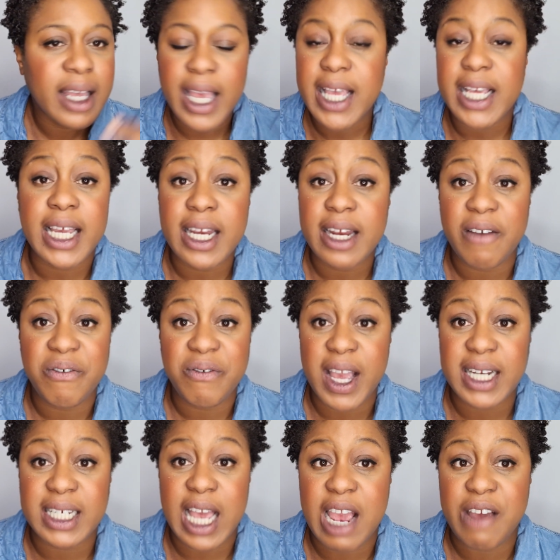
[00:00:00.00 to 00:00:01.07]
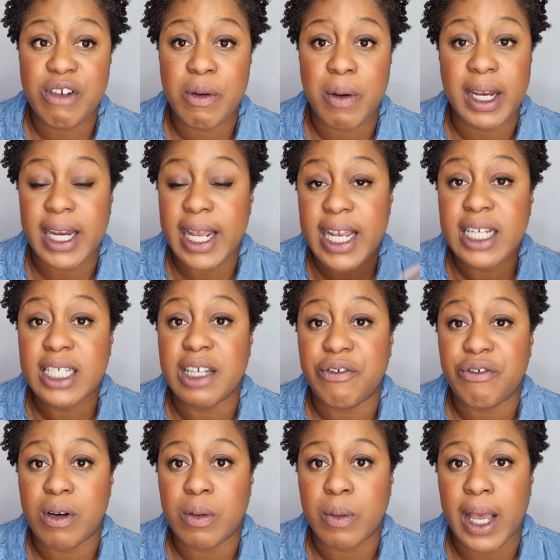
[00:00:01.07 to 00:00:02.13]
It can affect everyone in
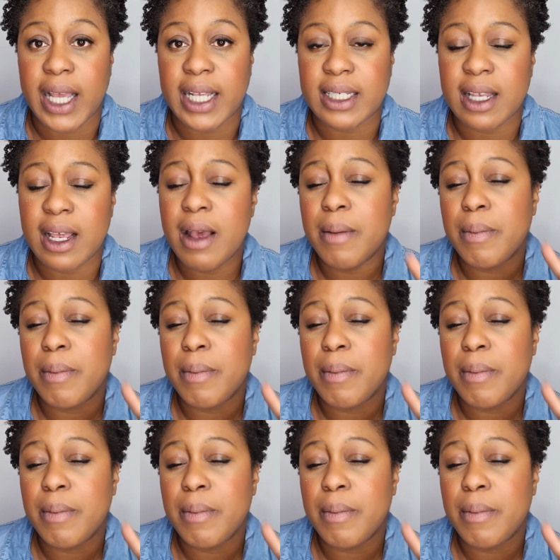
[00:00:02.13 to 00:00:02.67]
different ways.